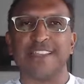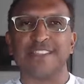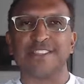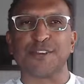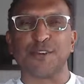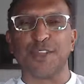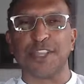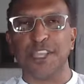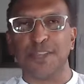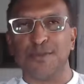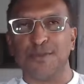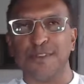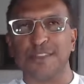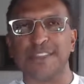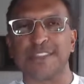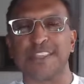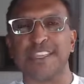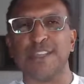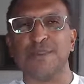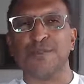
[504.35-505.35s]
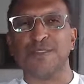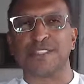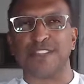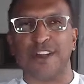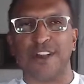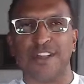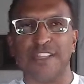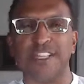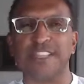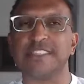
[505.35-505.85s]
So he was
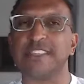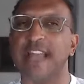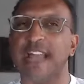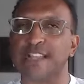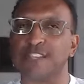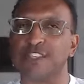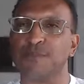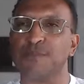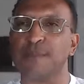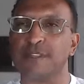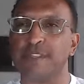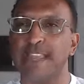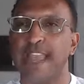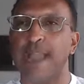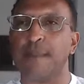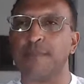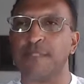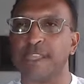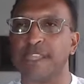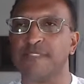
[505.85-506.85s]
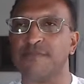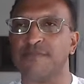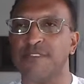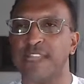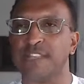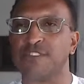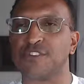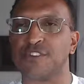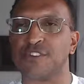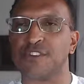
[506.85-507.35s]
on. He's actually been dabbling in
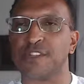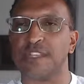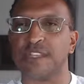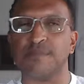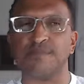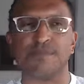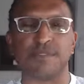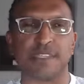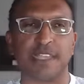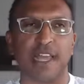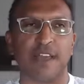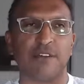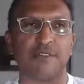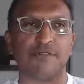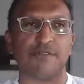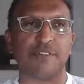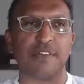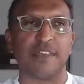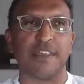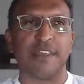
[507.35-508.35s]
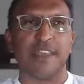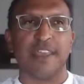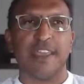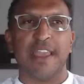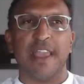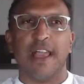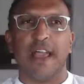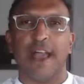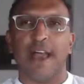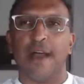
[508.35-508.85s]
venture himself.
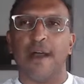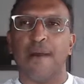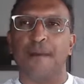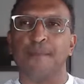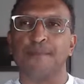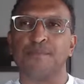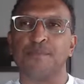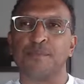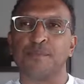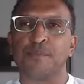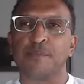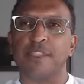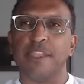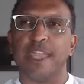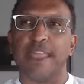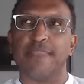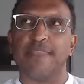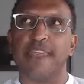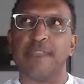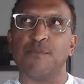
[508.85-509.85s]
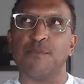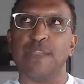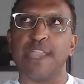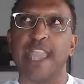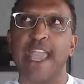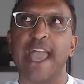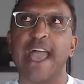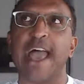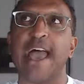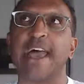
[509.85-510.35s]
And then we
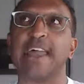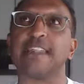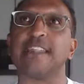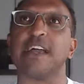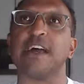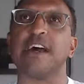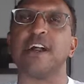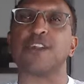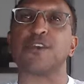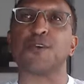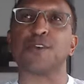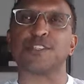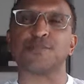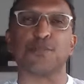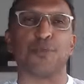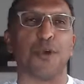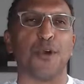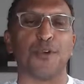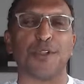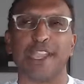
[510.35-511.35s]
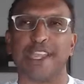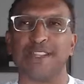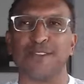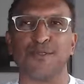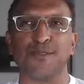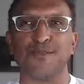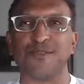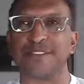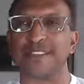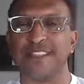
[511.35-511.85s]
had Chris Brogan,
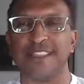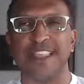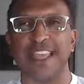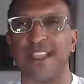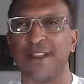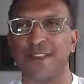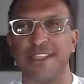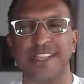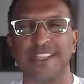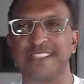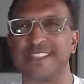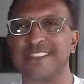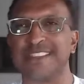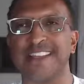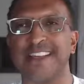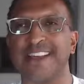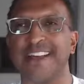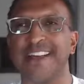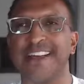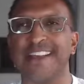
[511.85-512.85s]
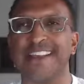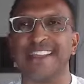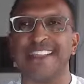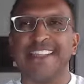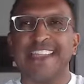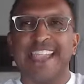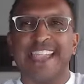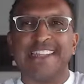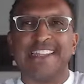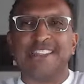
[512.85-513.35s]
who's hilarious
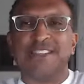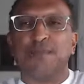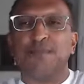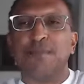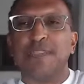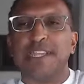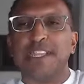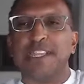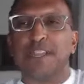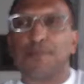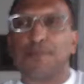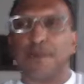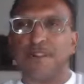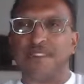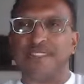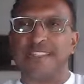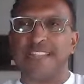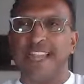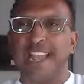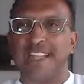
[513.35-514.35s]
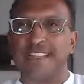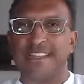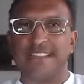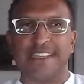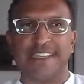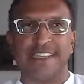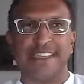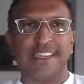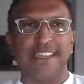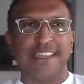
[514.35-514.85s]
and is a media
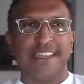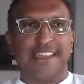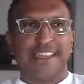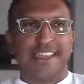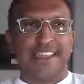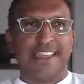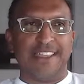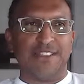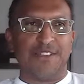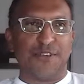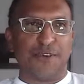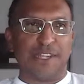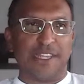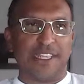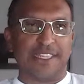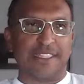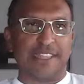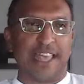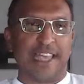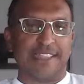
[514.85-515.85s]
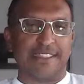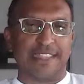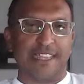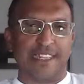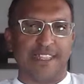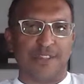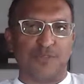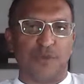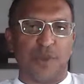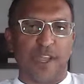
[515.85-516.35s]
personality. He joined us last
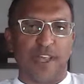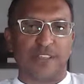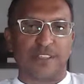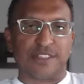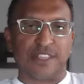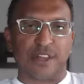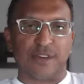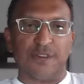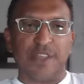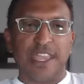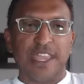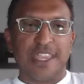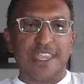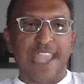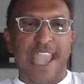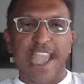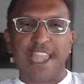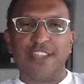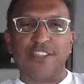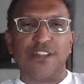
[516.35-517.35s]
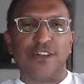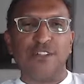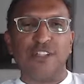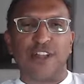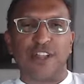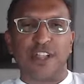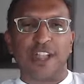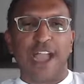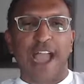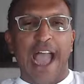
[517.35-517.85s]
night as well. So yeah,
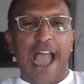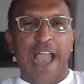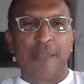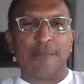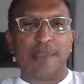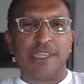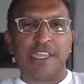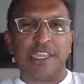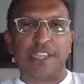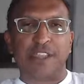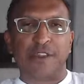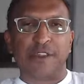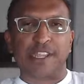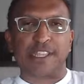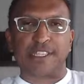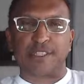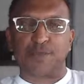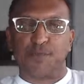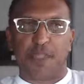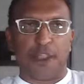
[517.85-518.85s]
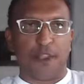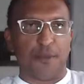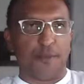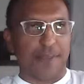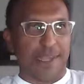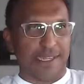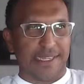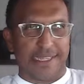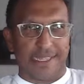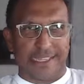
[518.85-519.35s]
look, I'm in here
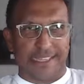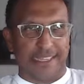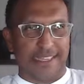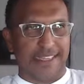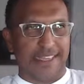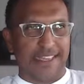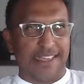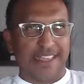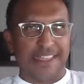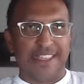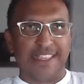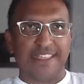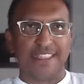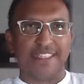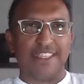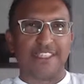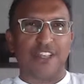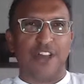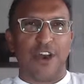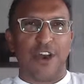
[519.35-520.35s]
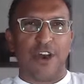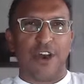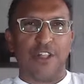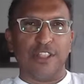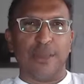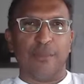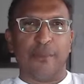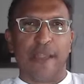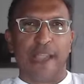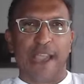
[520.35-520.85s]
experimenting. This is
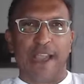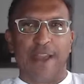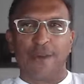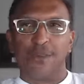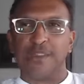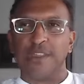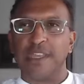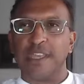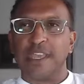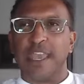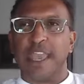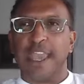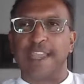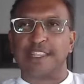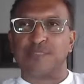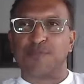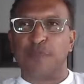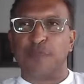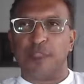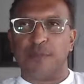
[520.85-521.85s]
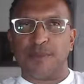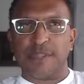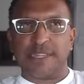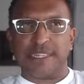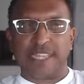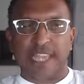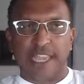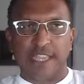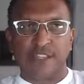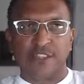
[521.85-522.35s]
all about
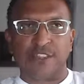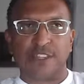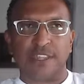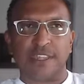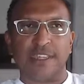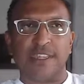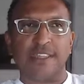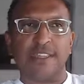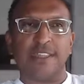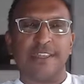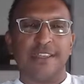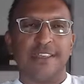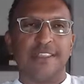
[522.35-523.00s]
experimentation.